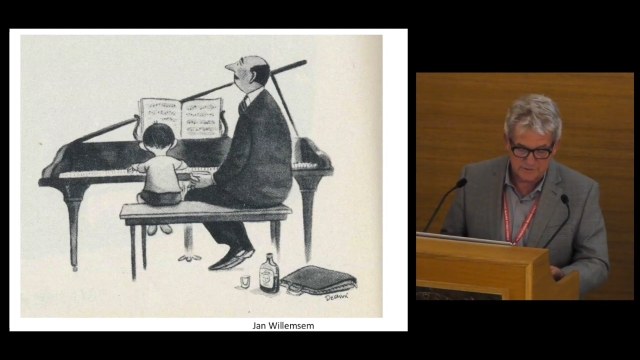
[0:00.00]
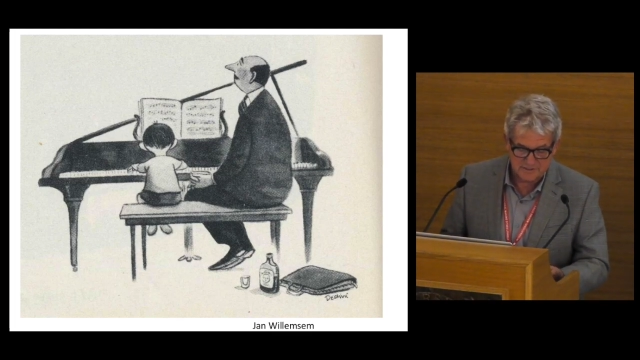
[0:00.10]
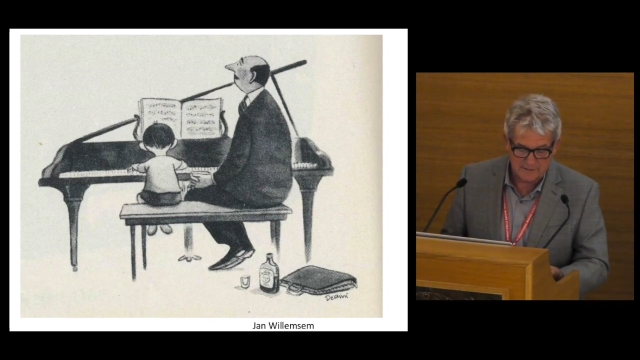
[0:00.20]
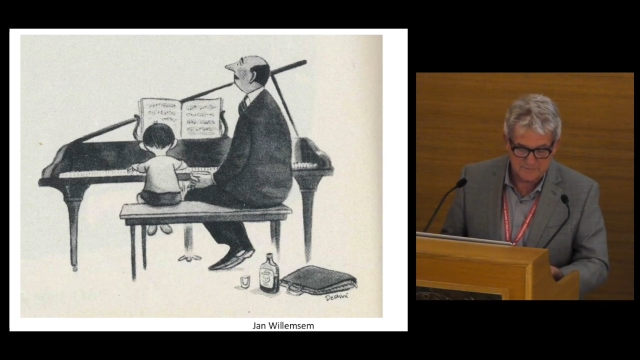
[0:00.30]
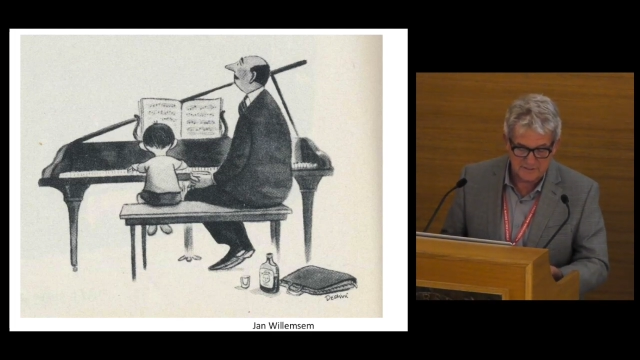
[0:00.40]

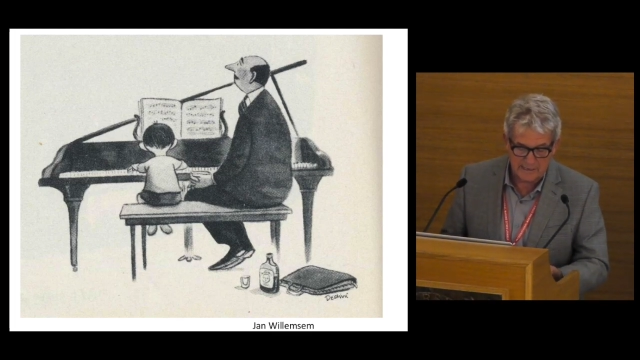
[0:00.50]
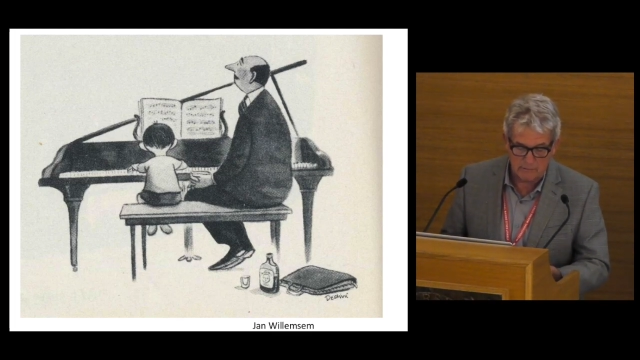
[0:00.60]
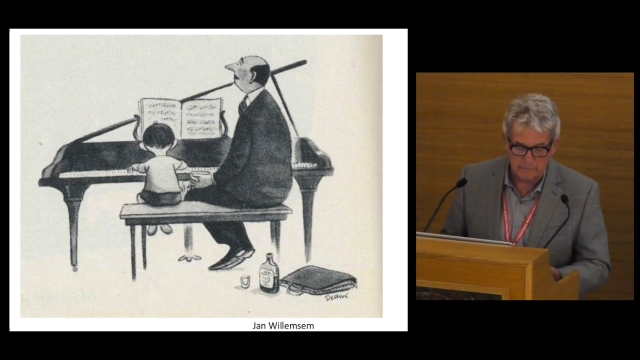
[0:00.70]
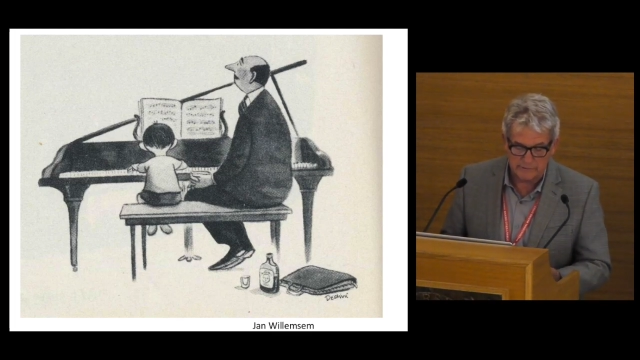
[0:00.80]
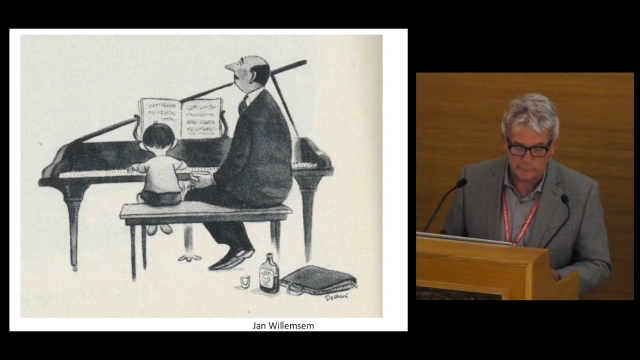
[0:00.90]
receives an
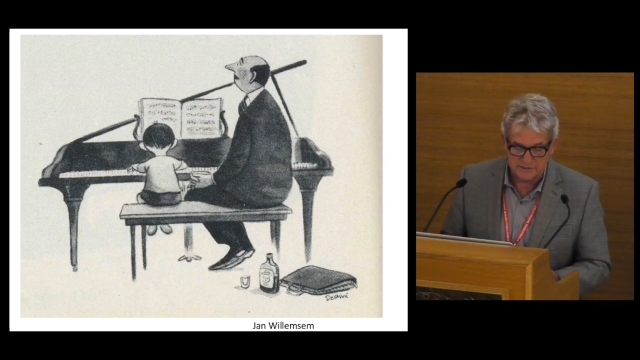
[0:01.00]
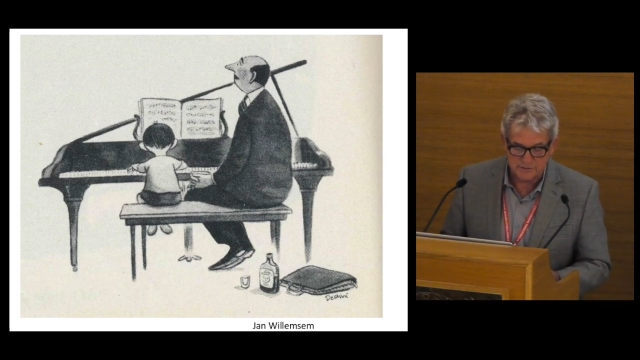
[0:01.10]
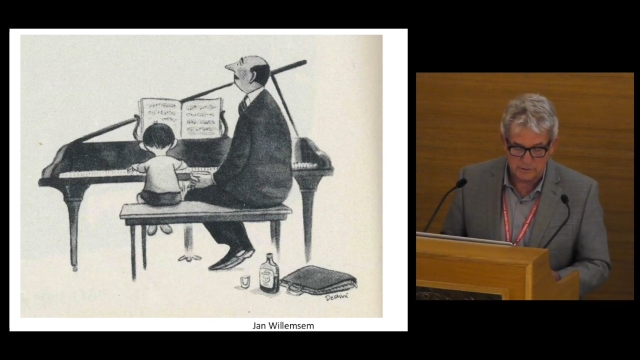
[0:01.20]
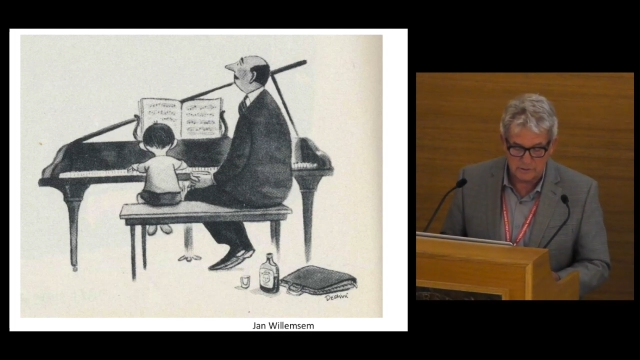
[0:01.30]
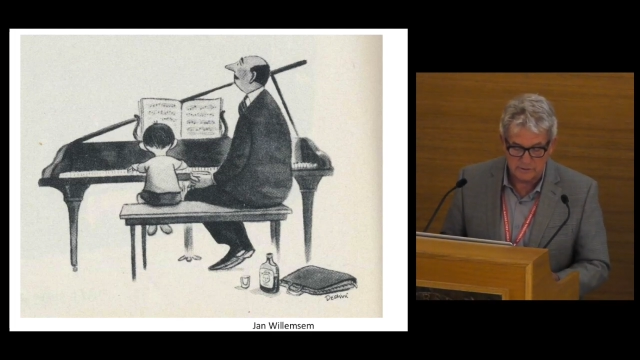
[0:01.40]
hour in
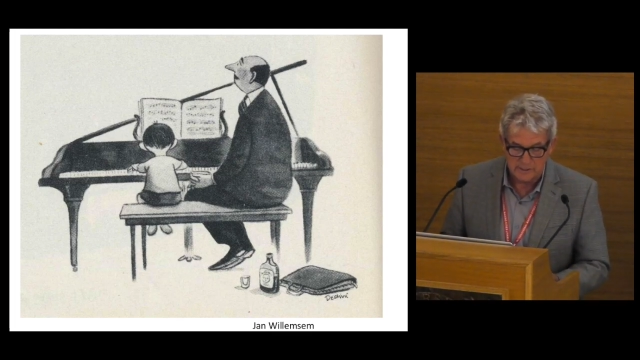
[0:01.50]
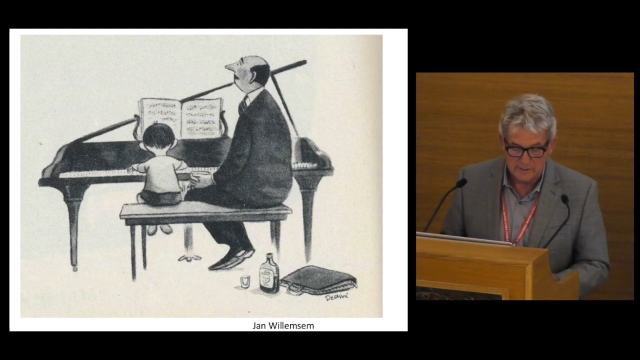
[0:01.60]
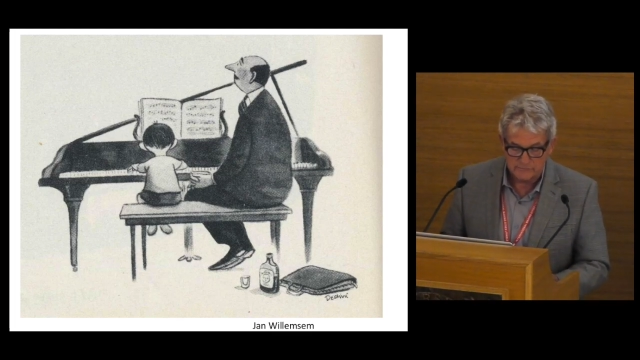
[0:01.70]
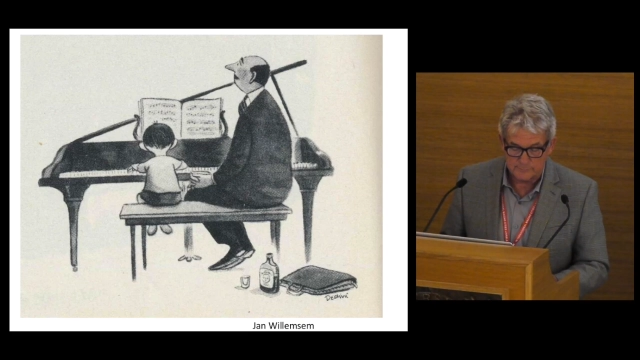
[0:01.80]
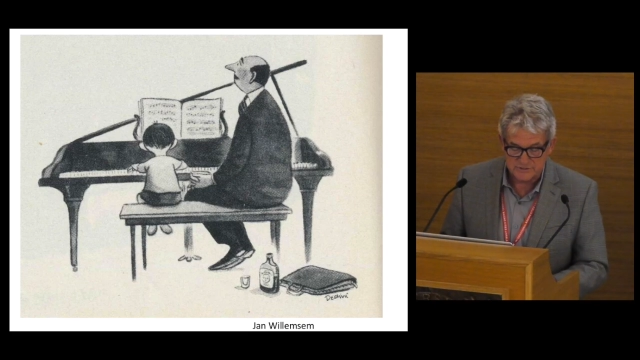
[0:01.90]
return
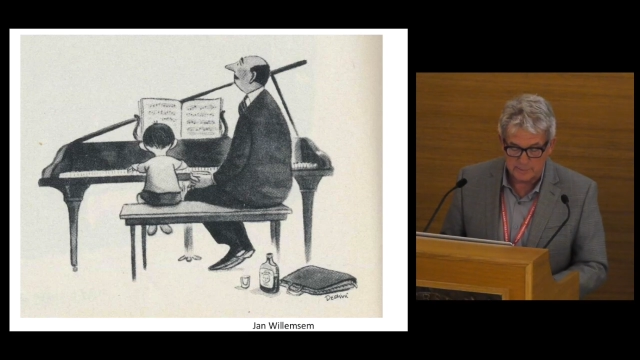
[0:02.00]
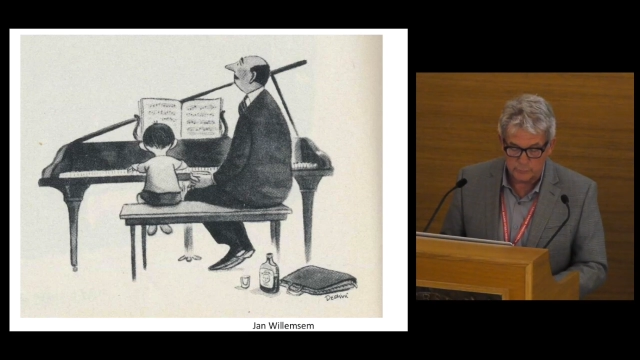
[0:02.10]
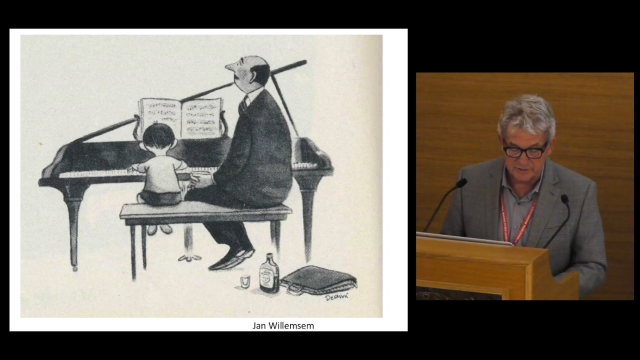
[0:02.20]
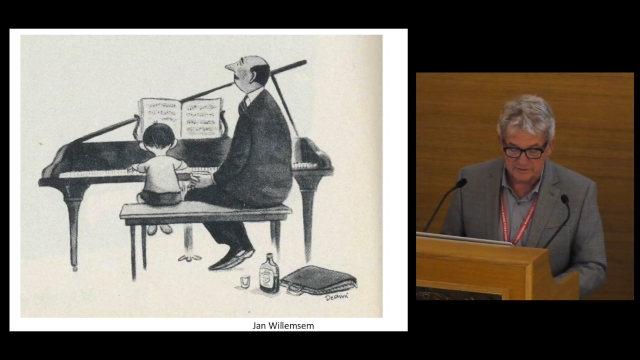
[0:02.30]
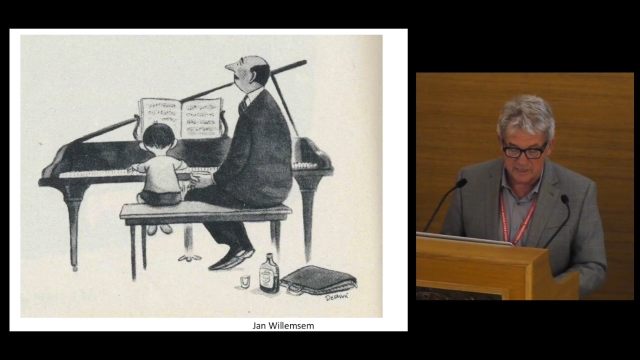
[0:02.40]
from
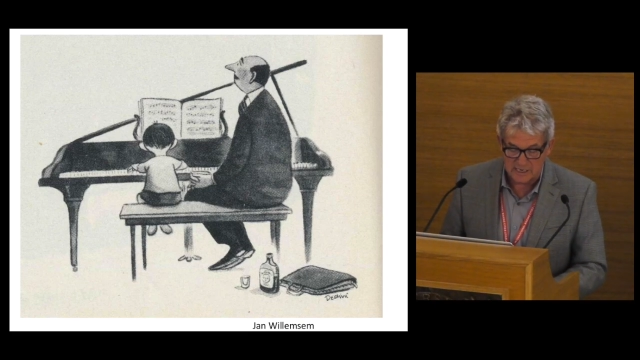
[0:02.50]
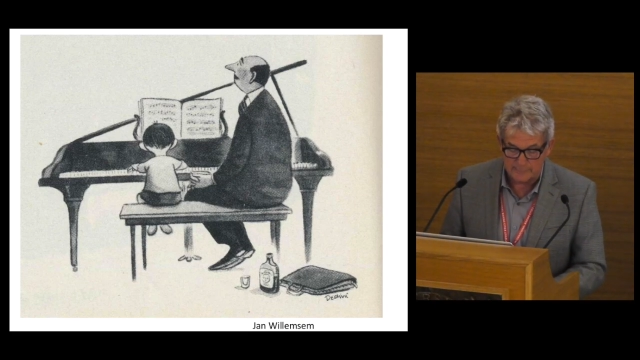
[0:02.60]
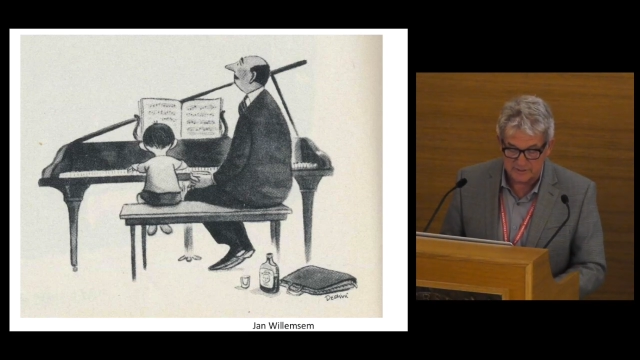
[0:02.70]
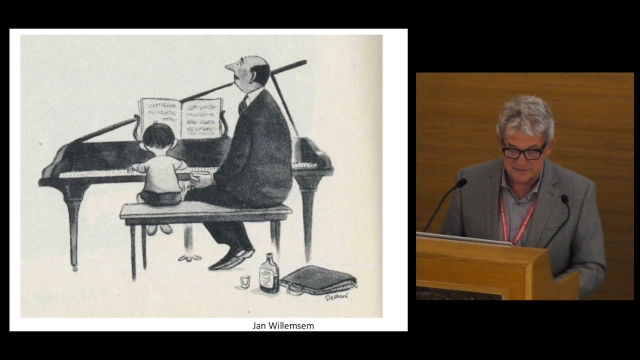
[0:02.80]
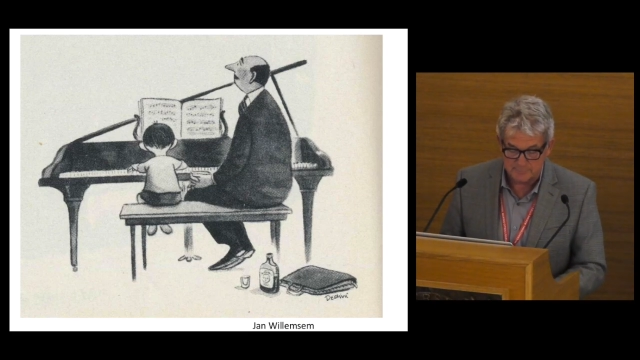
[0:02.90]
someone in the
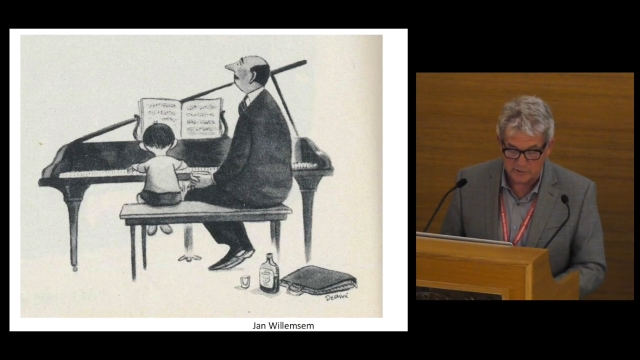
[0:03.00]
commons,